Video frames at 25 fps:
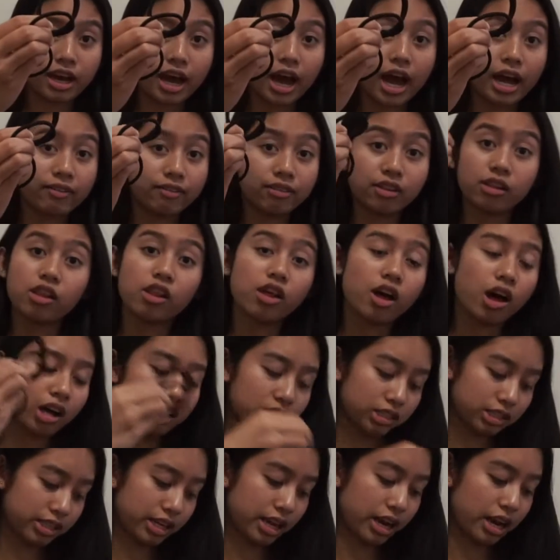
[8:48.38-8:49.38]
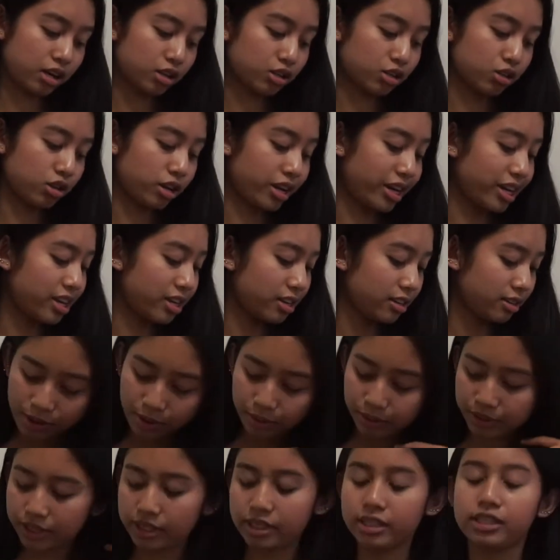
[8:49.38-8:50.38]
I have a lot actually.
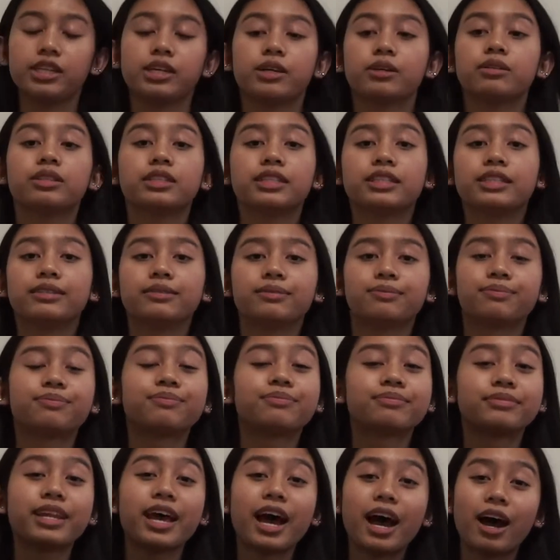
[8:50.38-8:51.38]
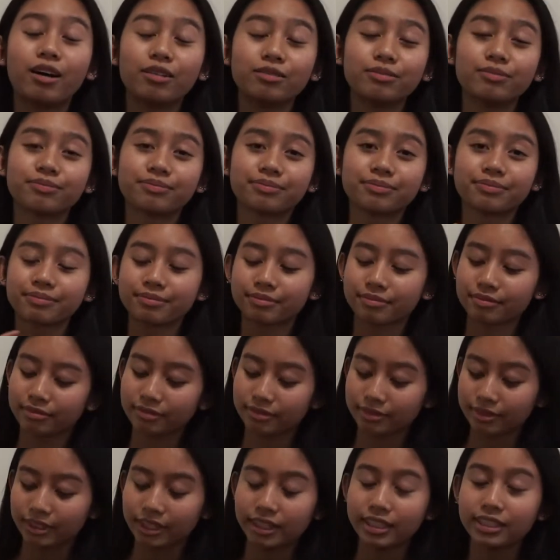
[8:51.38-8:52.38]
Okie dokie. Now,
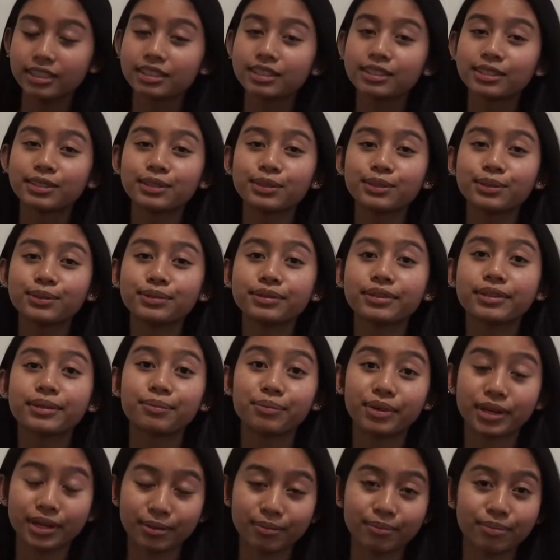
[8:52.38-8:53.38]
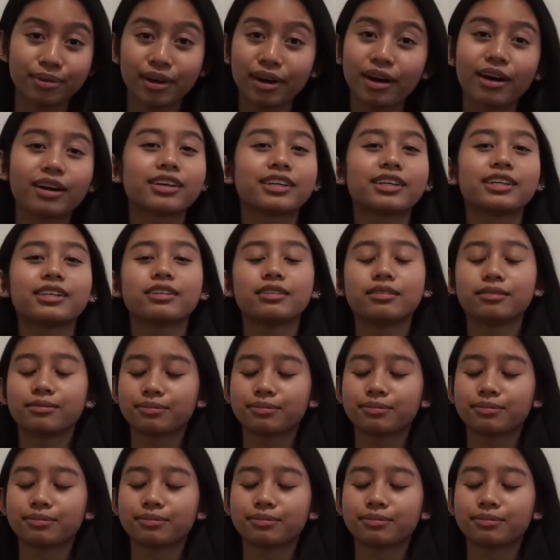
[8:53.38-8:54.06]
into the main pocket.